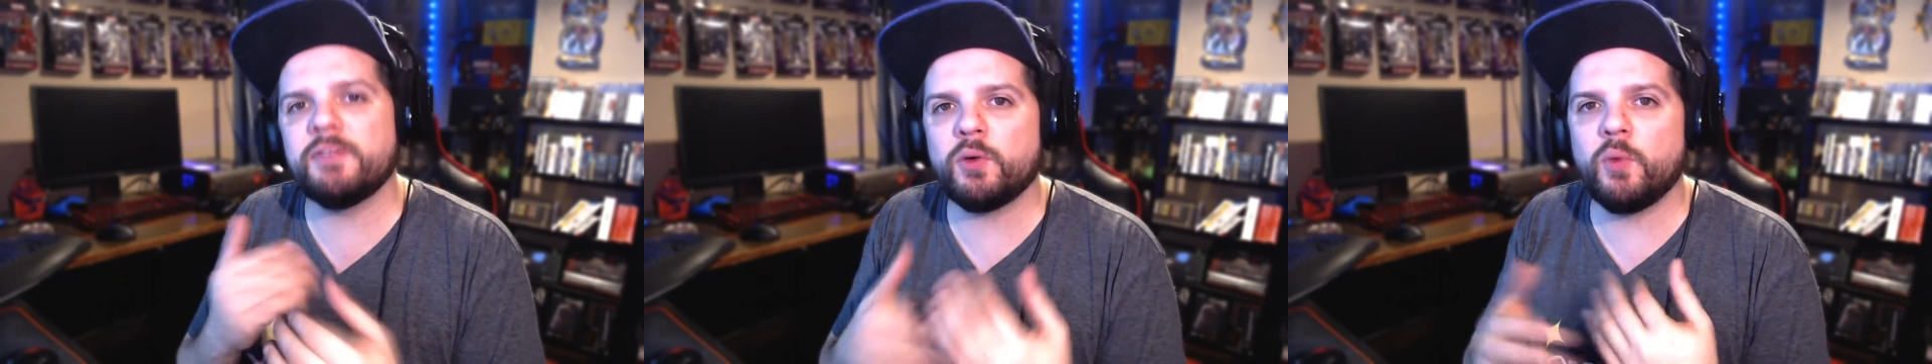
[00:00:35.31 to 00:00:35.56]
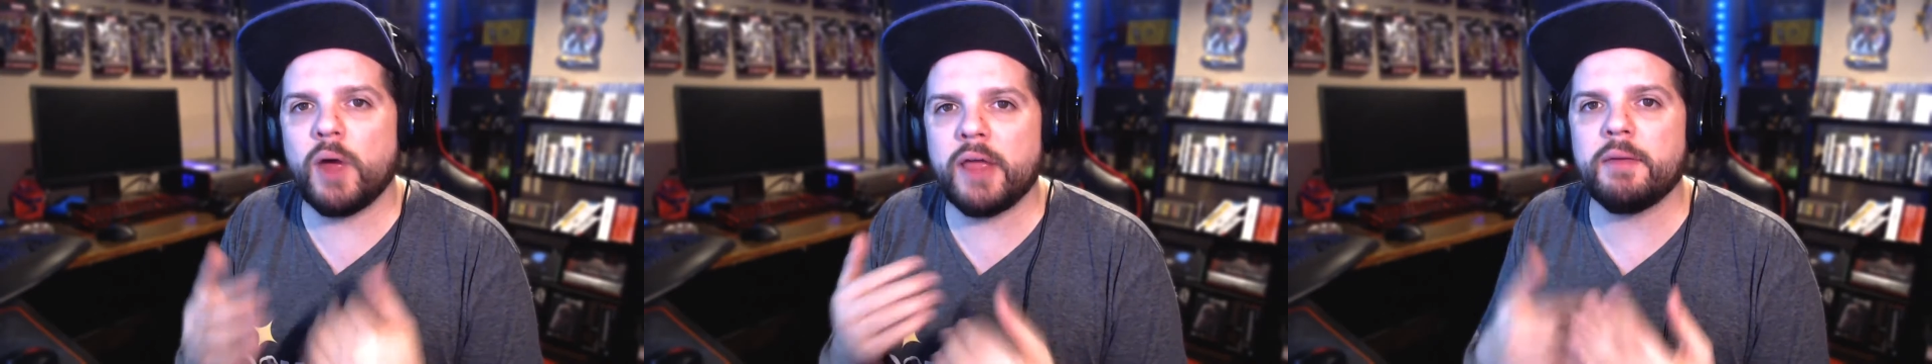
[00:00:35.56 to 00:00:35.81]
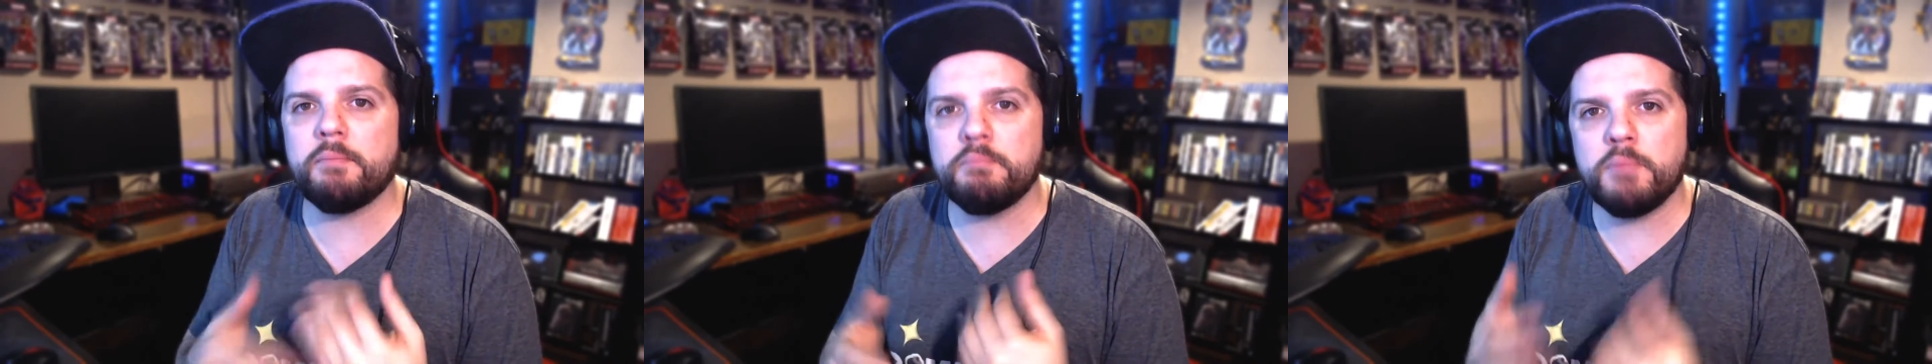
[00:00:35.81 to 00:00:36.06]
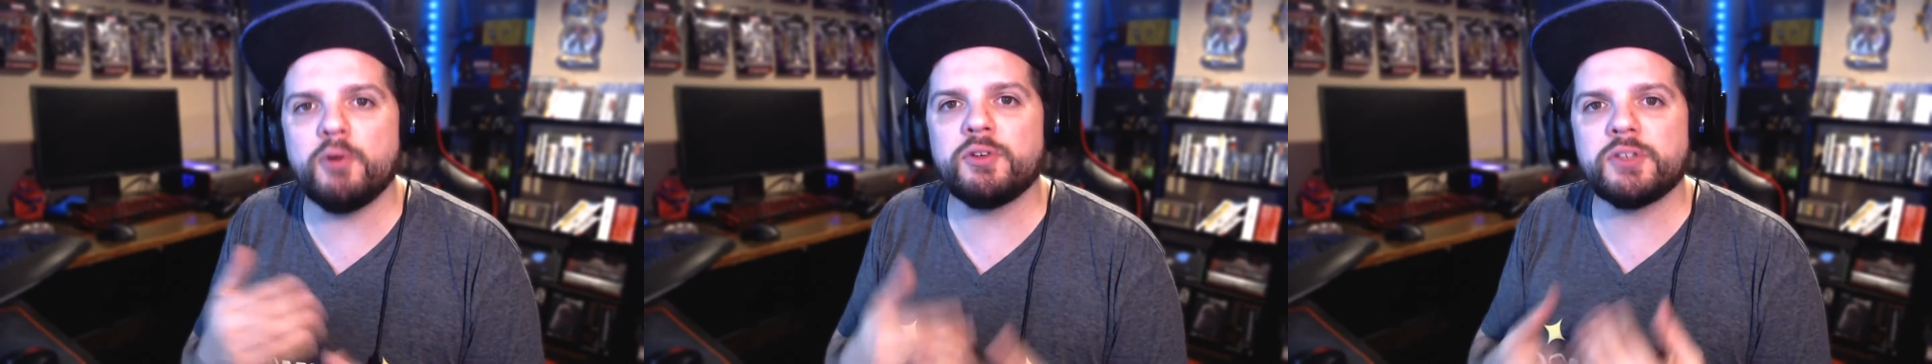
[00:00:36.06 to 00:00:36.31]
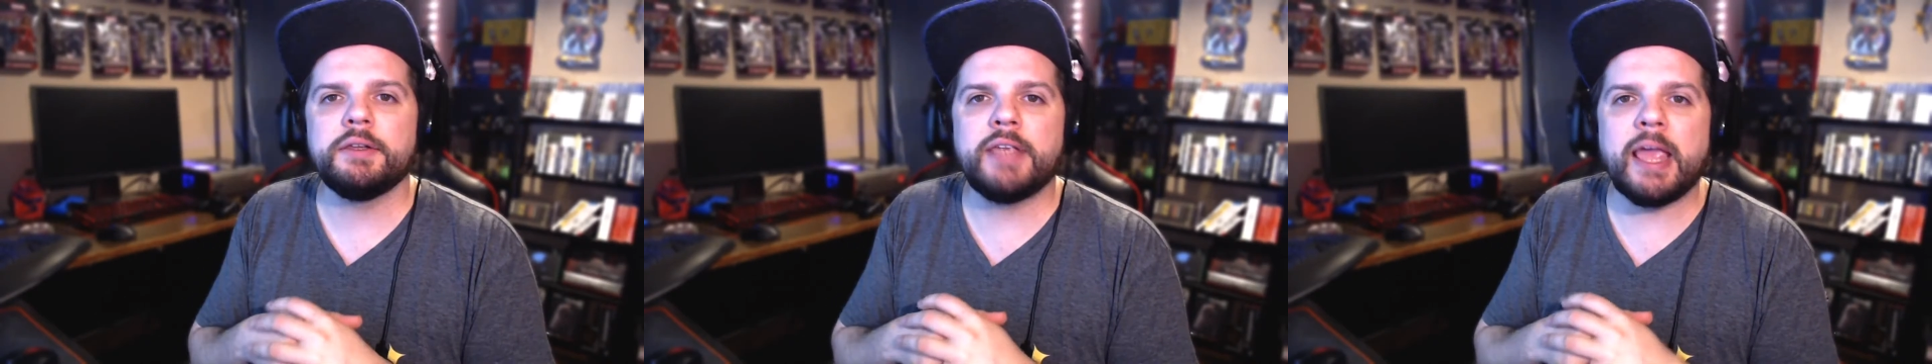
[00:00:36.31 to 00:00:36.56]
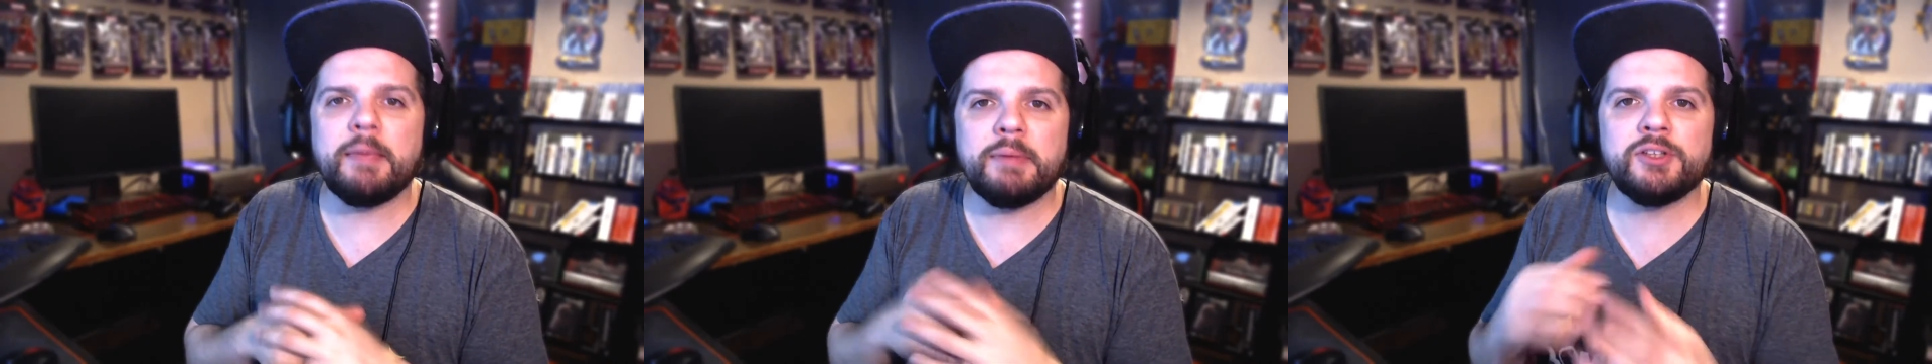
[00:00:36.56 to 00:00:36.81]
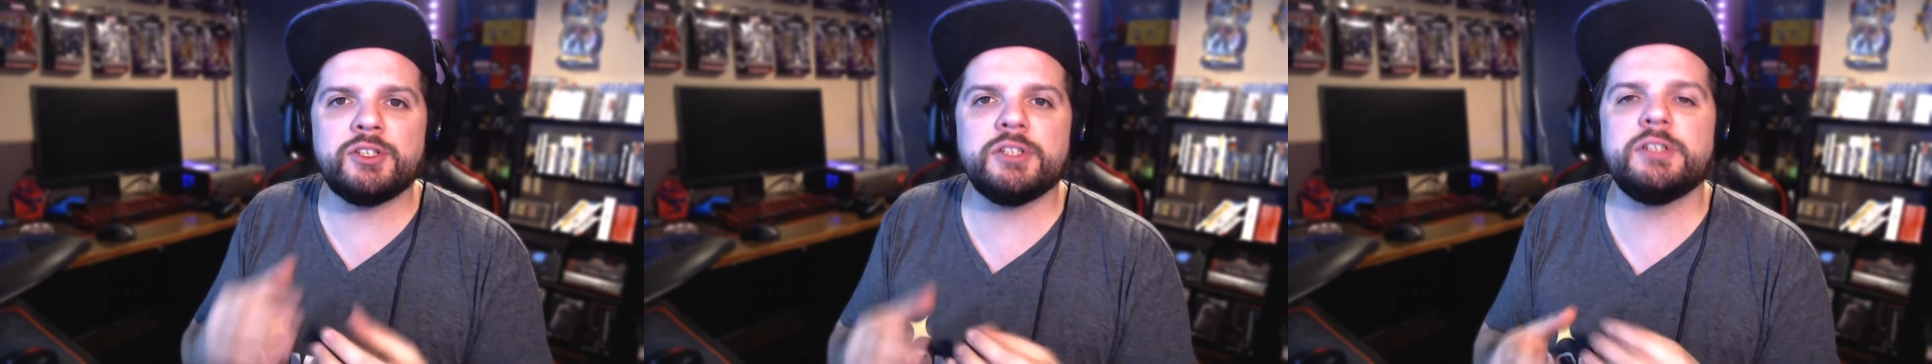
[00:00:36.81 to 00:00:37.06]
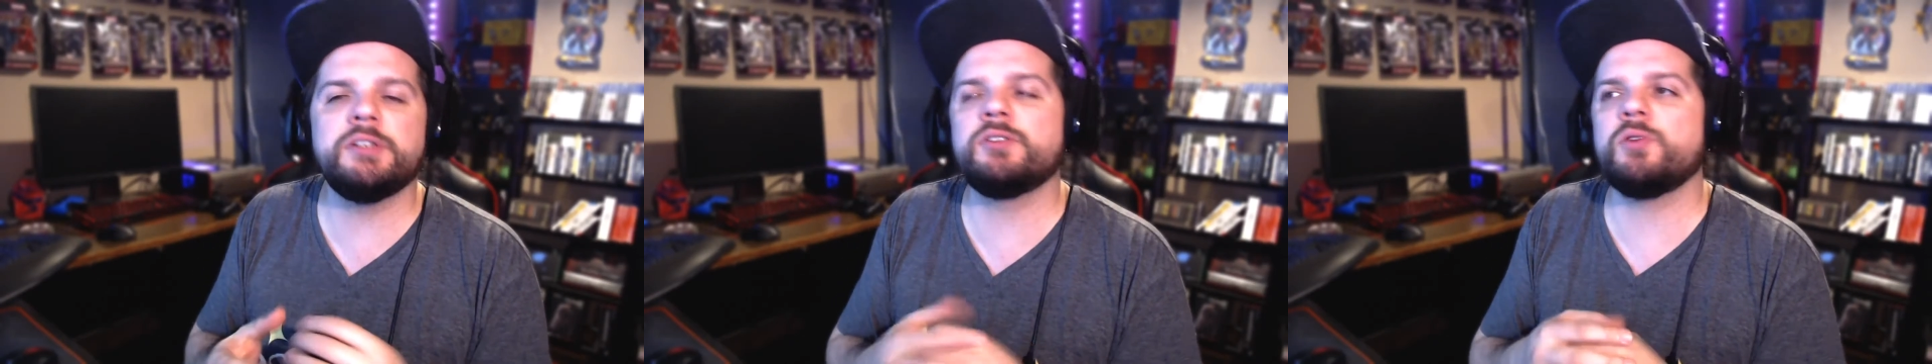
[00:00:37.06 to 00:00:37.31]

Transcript: way that most game engines